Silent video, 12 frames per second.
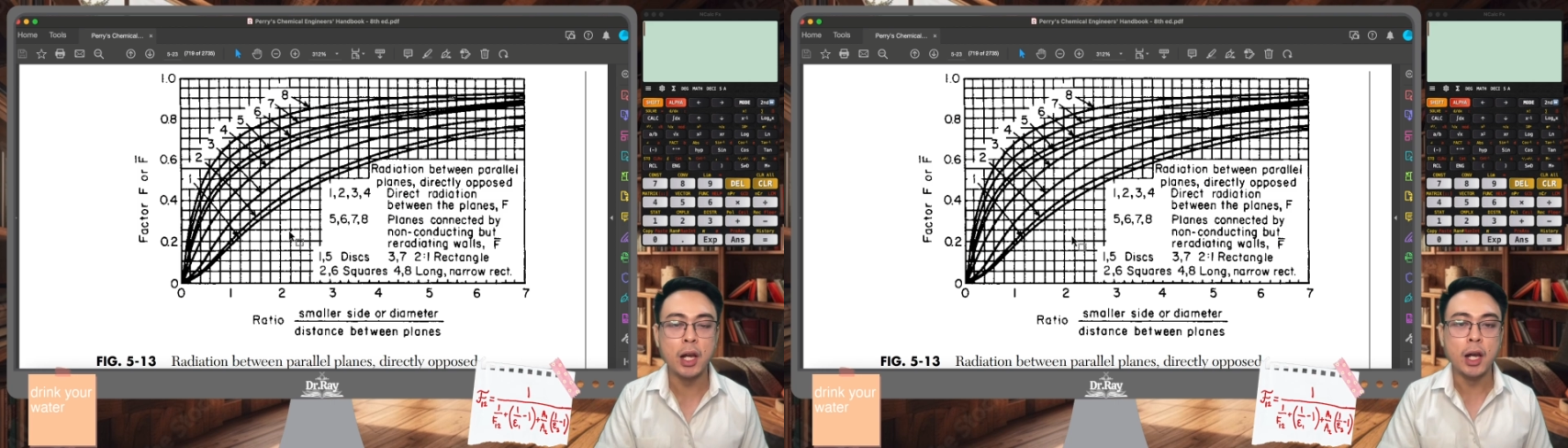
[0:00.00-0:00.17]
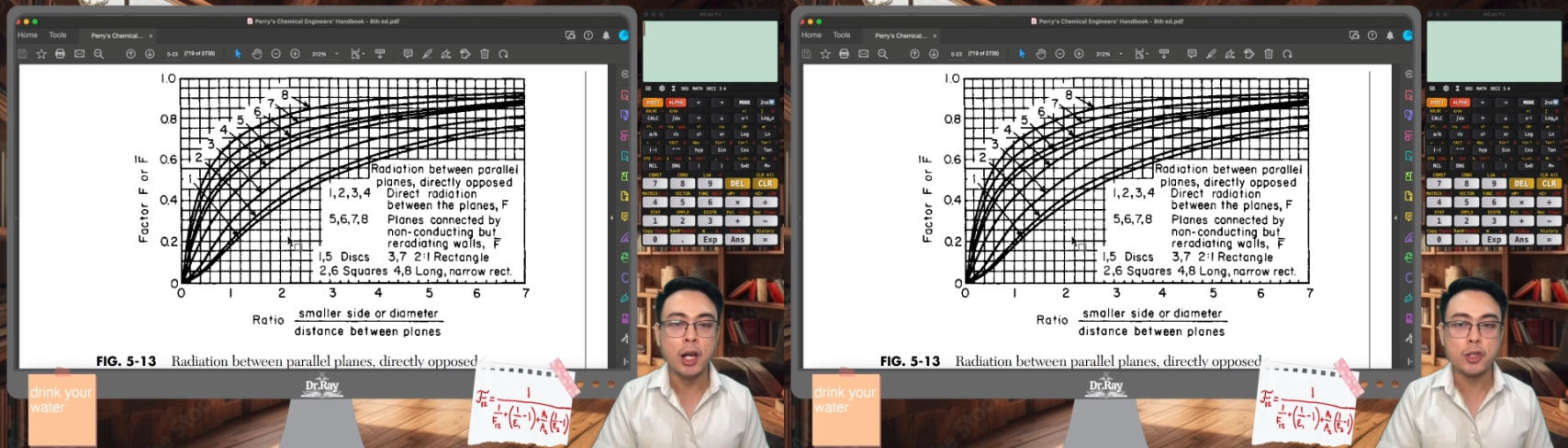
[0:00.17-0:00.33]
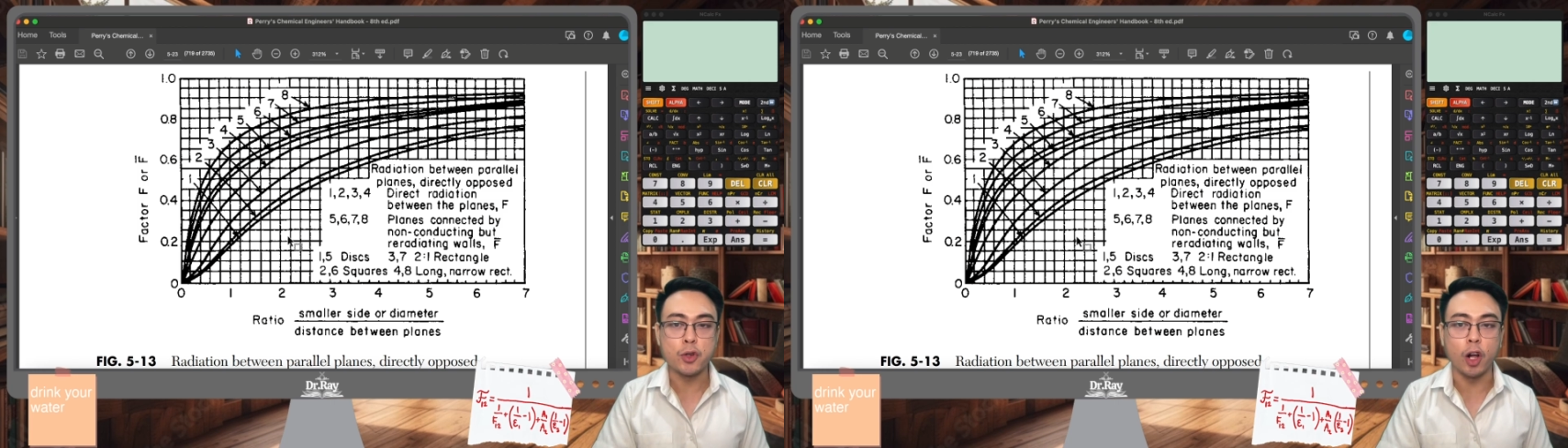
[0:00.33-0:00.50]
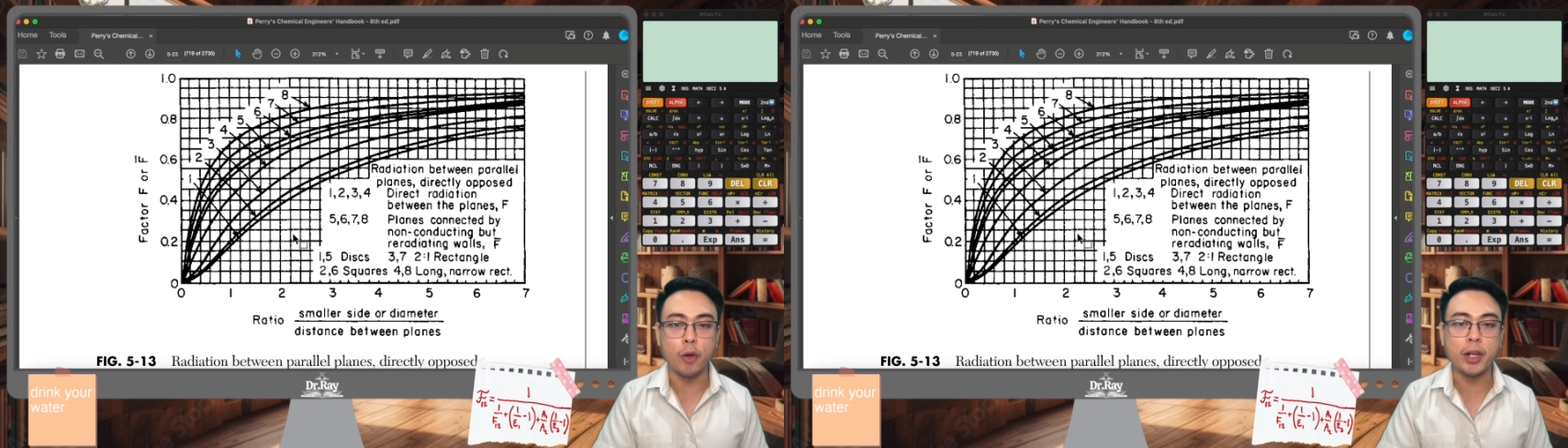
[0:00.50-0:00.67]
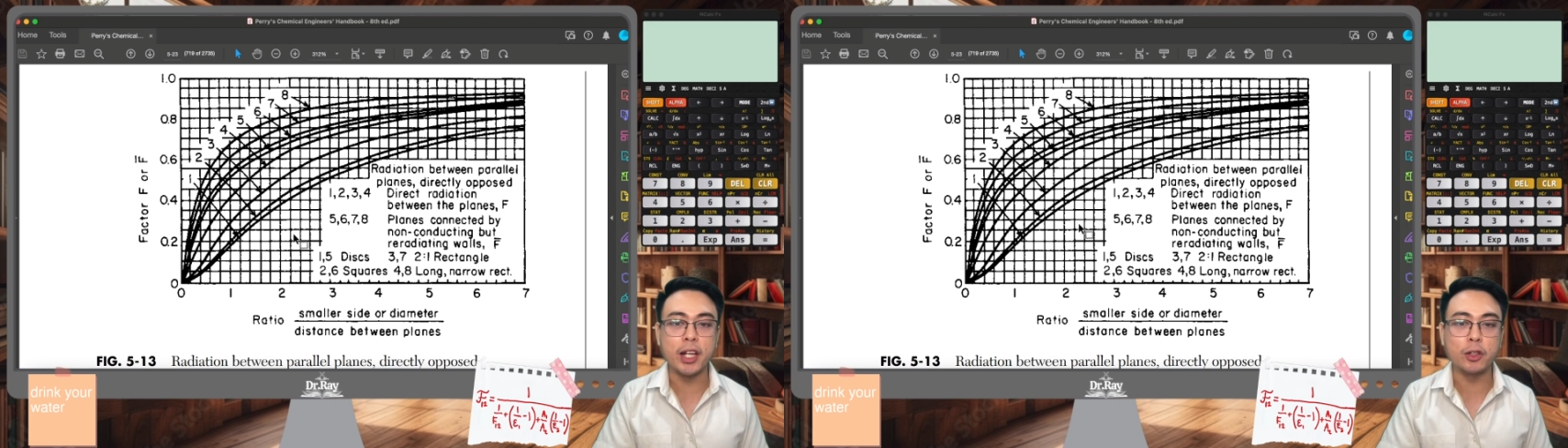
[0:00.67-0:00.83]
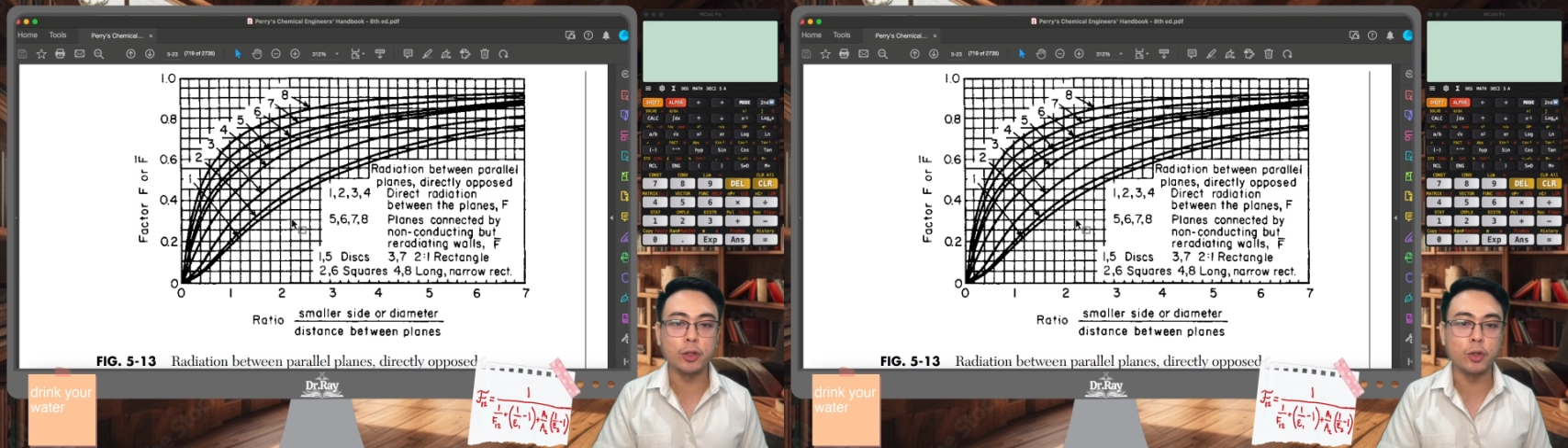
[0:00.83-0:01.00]
So all we
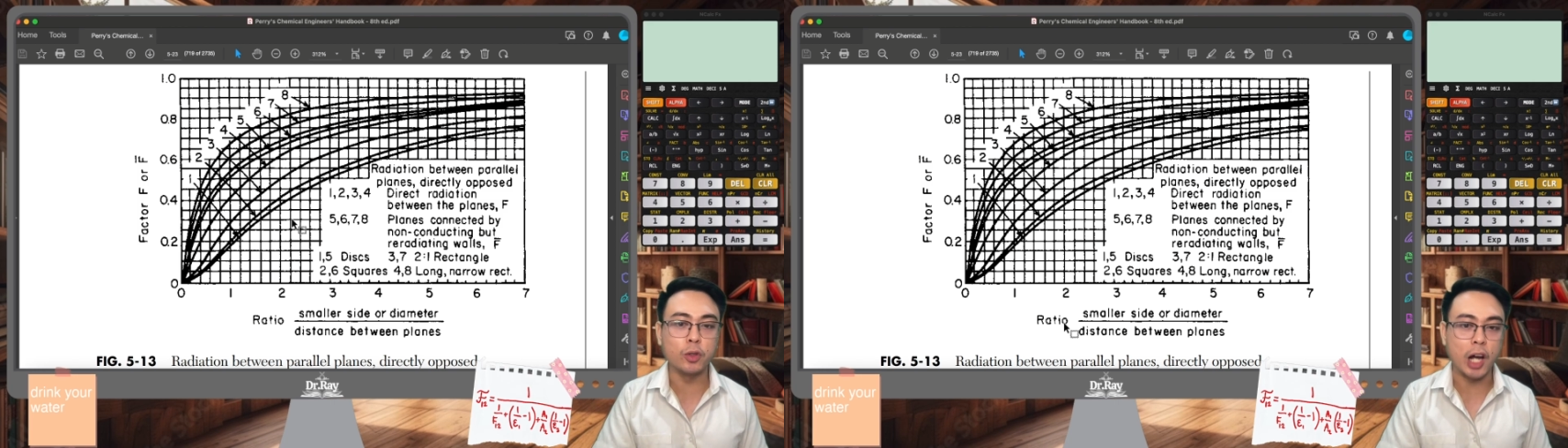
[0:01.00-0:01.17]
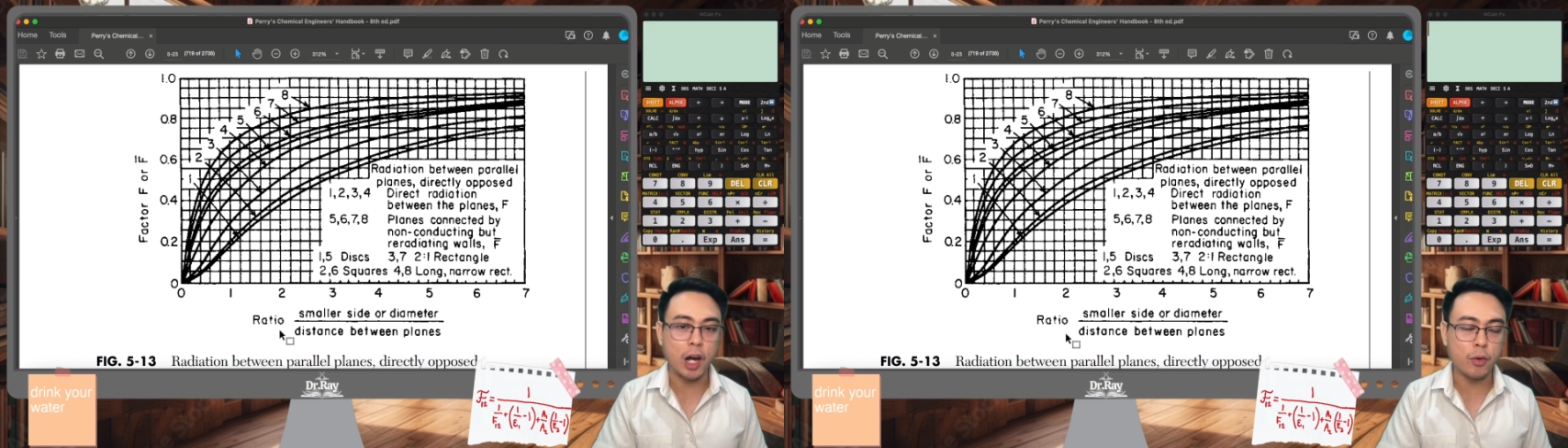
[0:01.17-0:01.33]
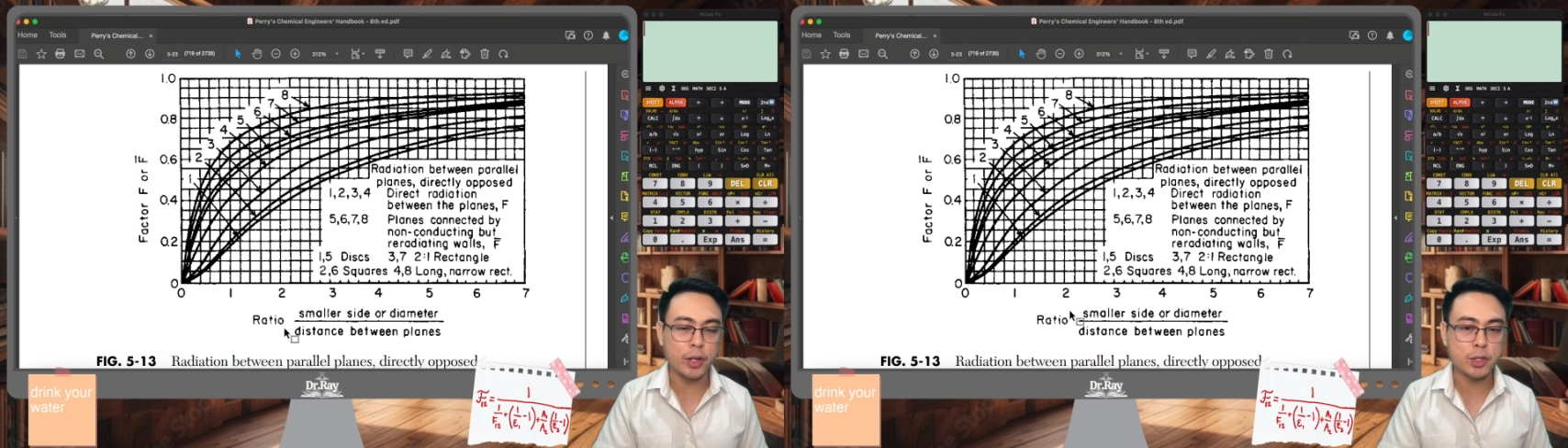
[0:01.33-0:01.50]
need to do now is